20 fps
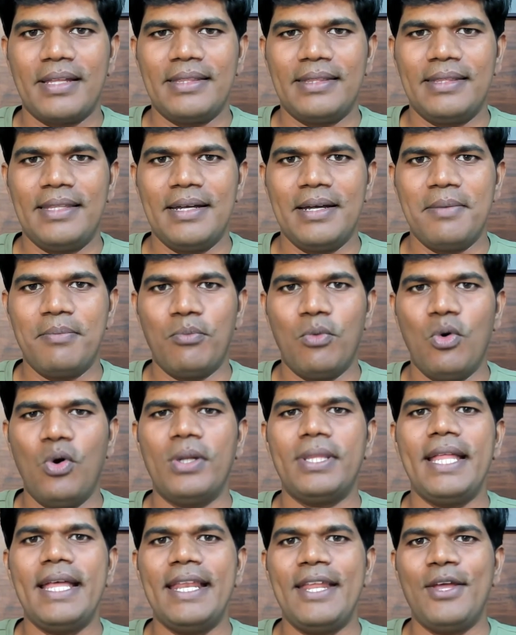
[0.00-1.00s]
The more
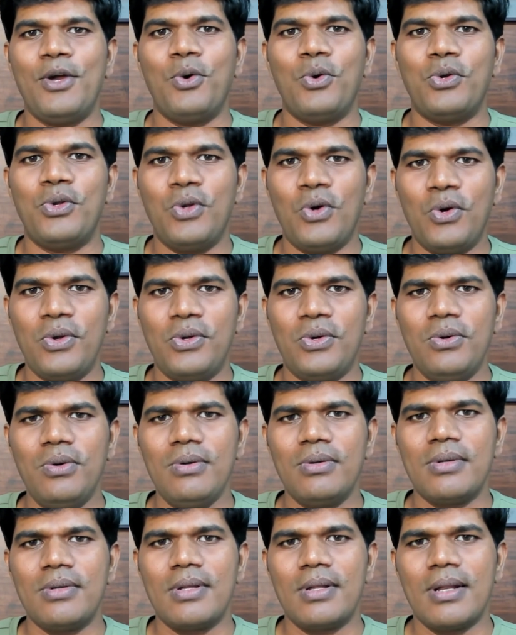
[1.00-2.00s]
they know, know
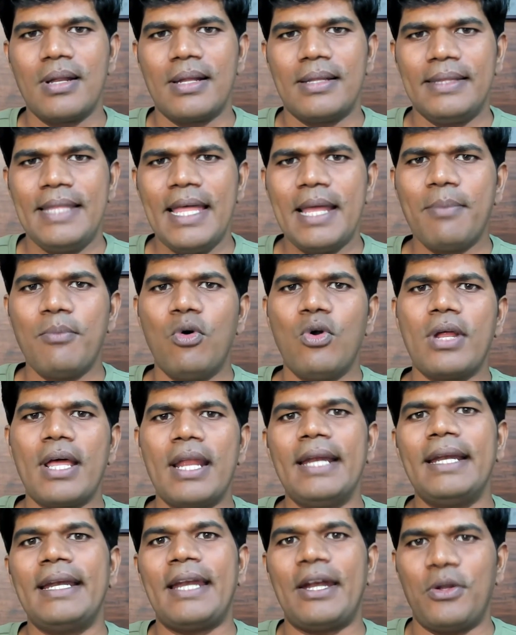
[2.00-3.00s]
you, they're more
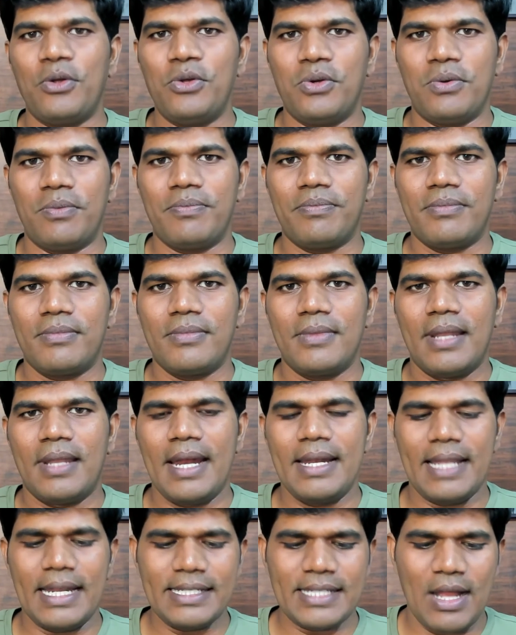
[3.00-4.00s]
connected to you,
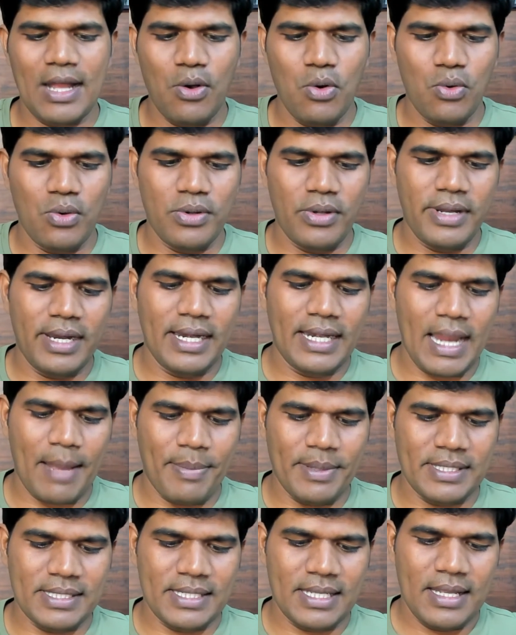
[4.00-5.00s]
right? That's how it
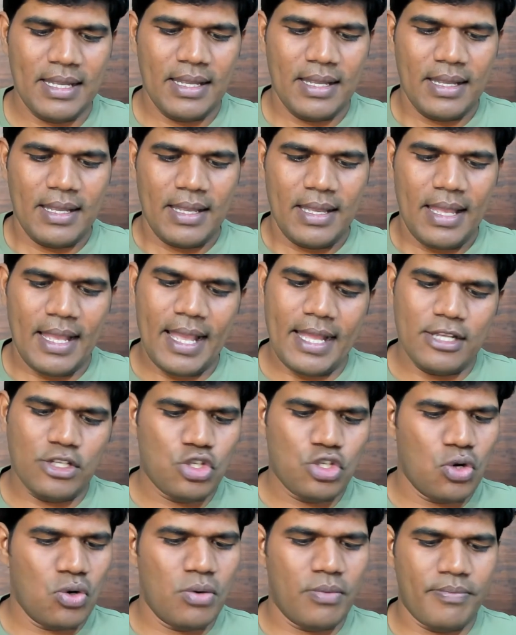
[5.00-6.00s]
happens. Again,
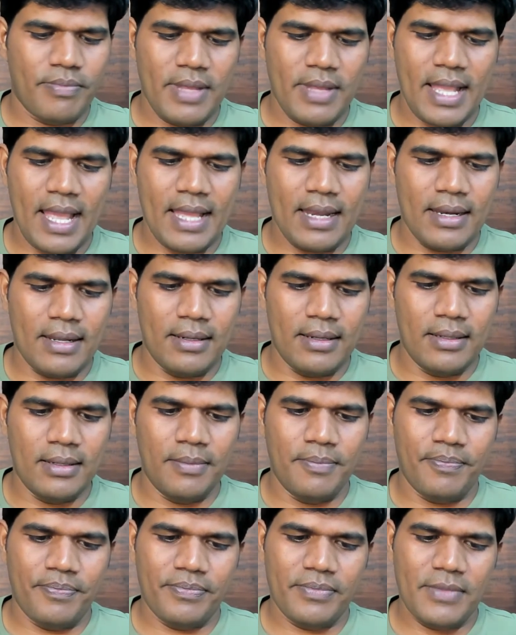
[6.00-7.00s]
so again, uh,
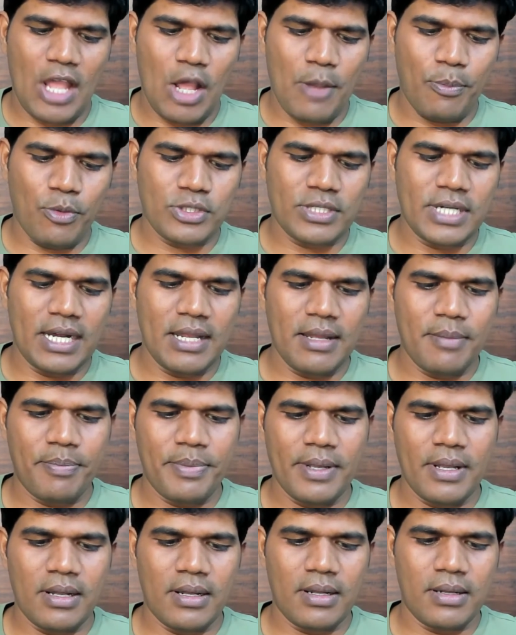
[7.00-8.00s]
I posted
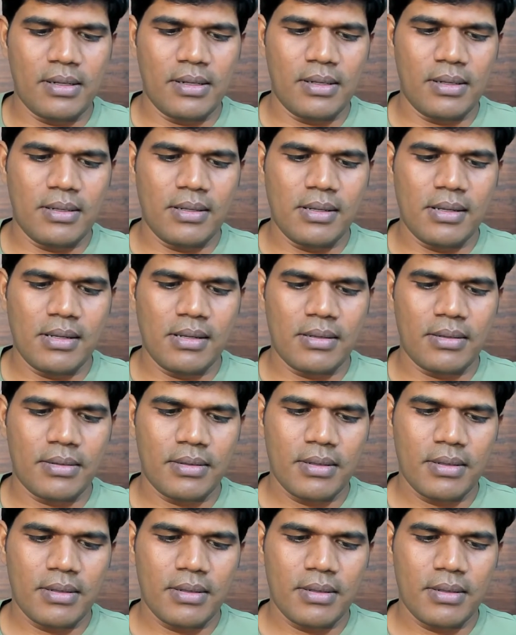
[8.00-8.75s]
a, uh,